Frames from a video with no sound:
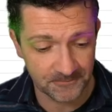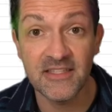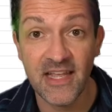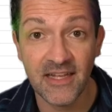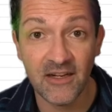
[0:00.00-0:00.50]
In the
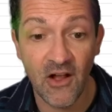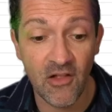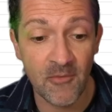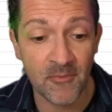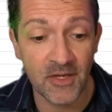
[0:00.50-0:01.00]
second
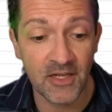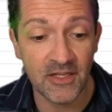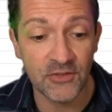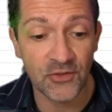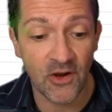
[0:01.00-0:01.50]
column, I'm going to
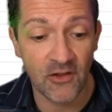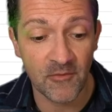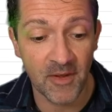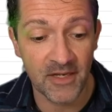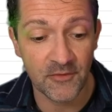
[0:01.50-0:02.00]
enter all
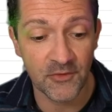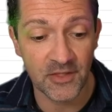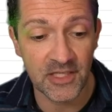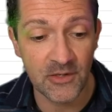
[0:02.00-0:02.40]
of my different